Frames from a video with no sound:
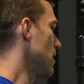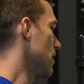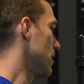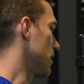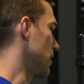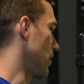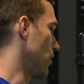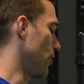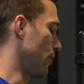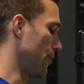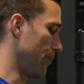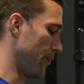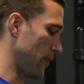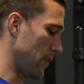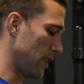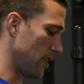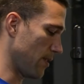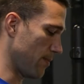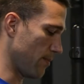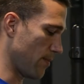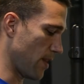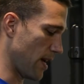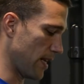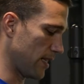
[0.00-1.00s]
So
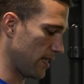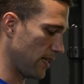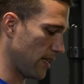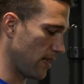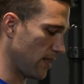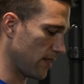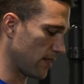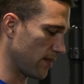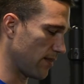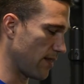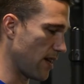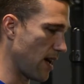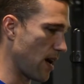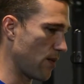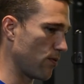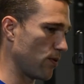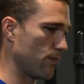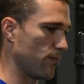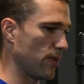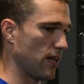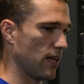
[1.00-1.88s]
some ideas of that would